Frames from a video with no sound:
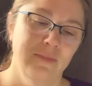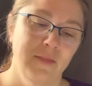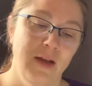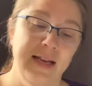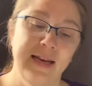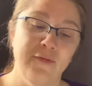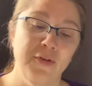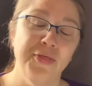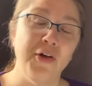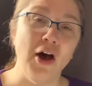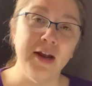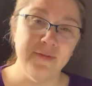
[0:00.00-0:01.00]
"I never
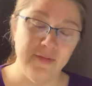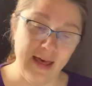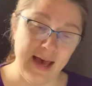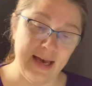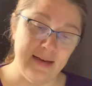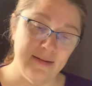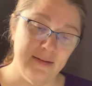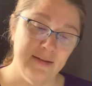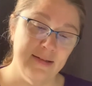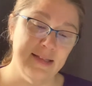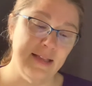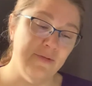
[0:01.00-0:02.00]
thought of that,"
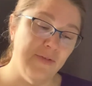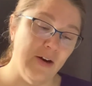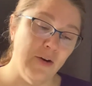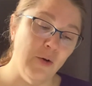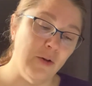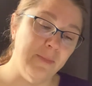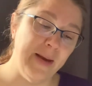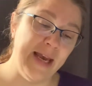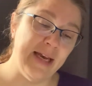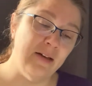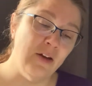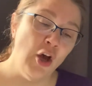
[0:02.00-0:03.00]
said the very old
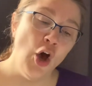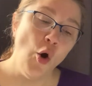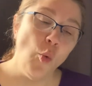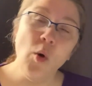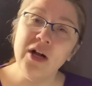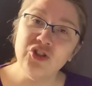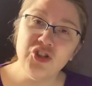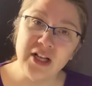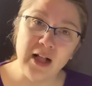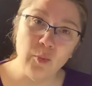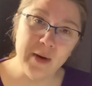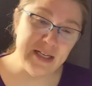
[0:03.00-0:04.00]
man. "What
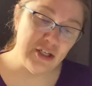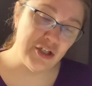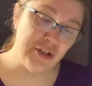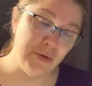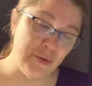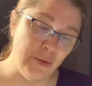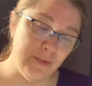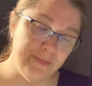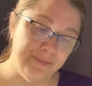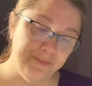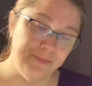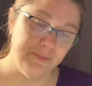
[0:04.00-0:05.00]
shall we do?"
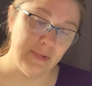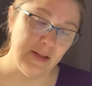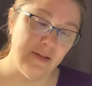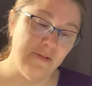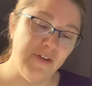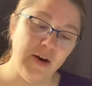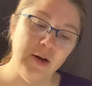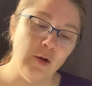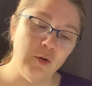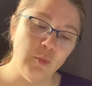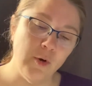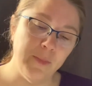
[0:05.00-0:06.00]
The very
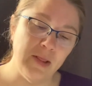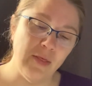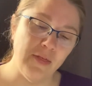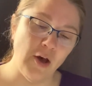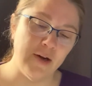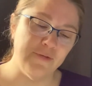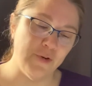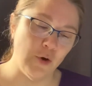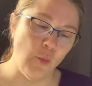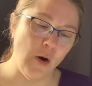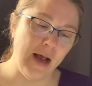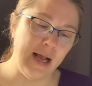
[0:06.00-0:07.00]
old woman thought for a
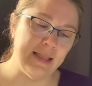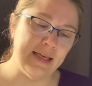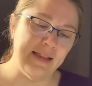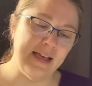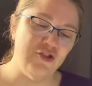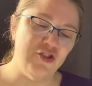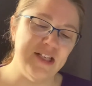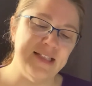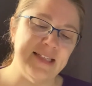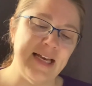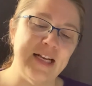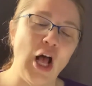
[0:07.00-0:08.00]
while, and then she
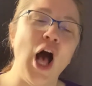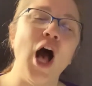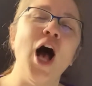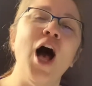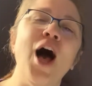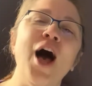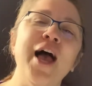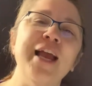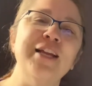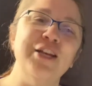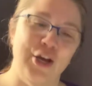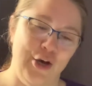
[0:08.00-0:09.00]
said, "I
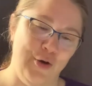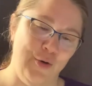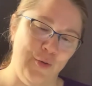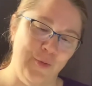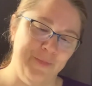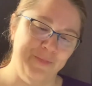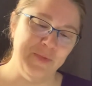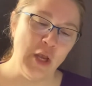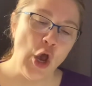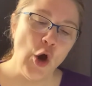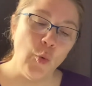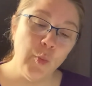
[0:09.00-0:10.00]
know.
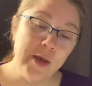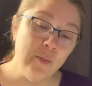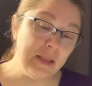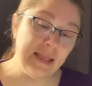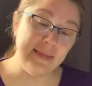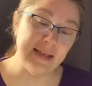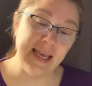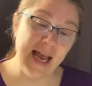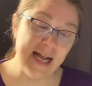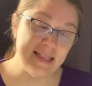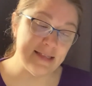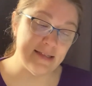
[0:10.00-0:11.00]
We will let the
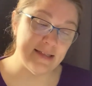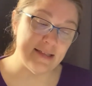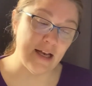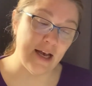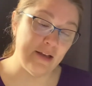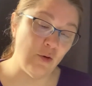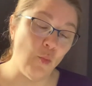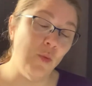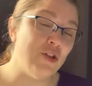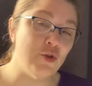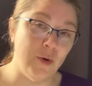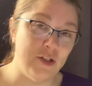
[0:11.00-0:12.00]
cats decide
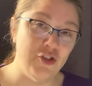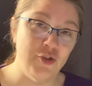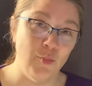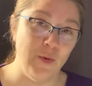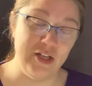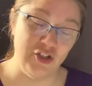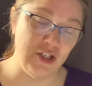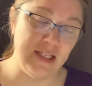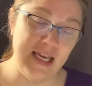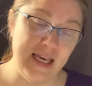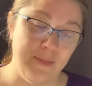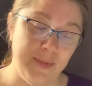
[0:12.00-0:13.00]
which one we should
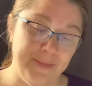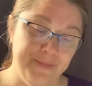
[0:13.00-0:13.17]
keep."